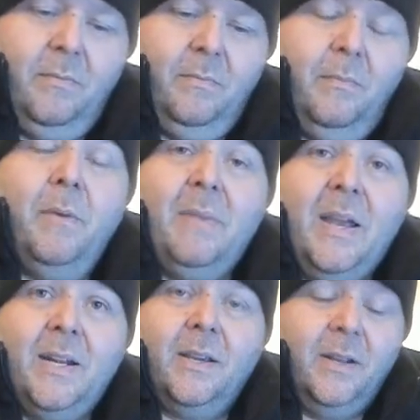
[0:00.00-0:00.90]
a uh,
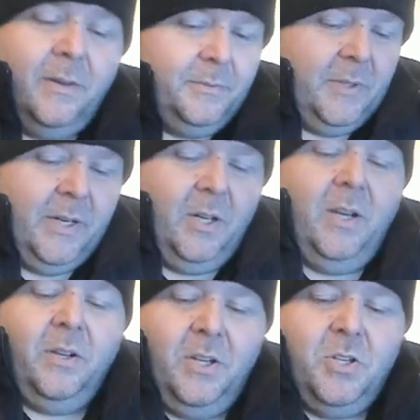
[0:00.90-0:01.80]
mannequin, and I'll,
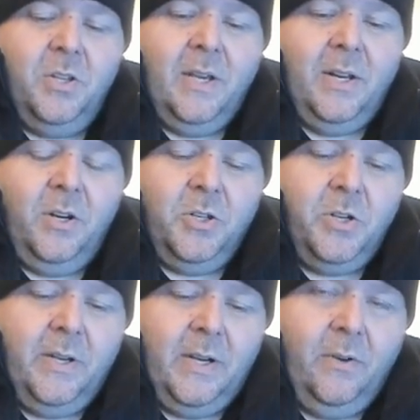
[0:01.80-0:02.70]
I'll get to that, and I'll
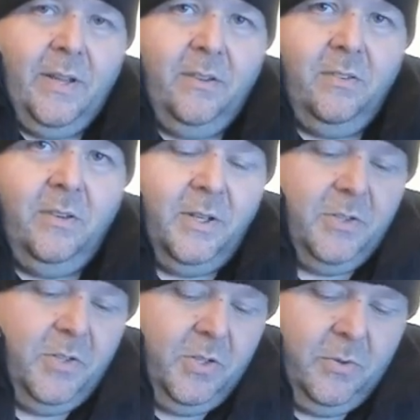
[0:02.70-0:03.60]
show you how that's done
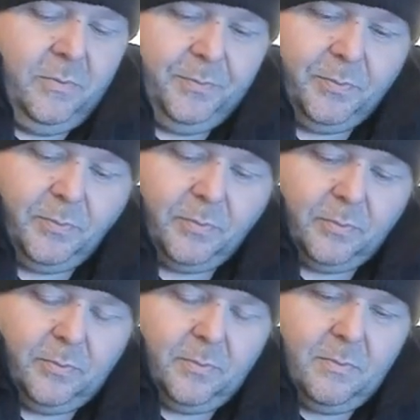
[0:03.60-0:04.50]
too
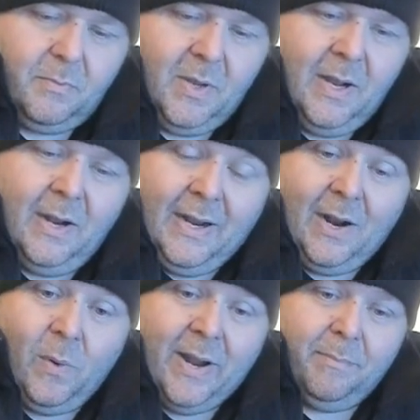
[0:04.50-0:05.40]

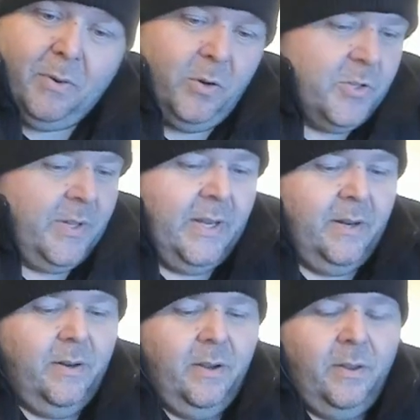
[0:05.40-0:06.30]
how I approach that.
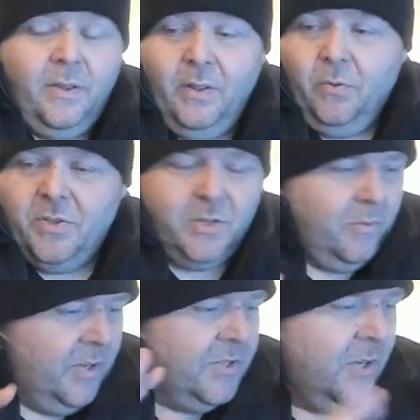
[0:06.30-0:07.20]
And there was a,
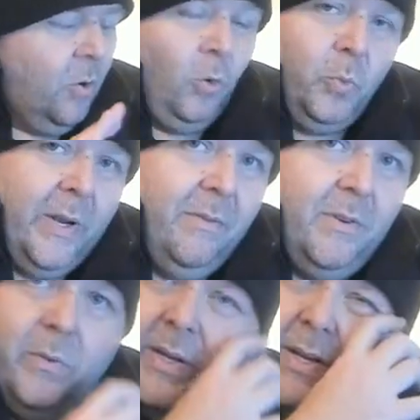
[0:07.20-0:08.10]
there's an old way of
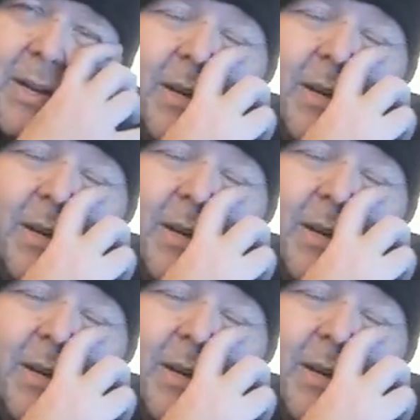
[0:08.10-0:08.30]
doing it,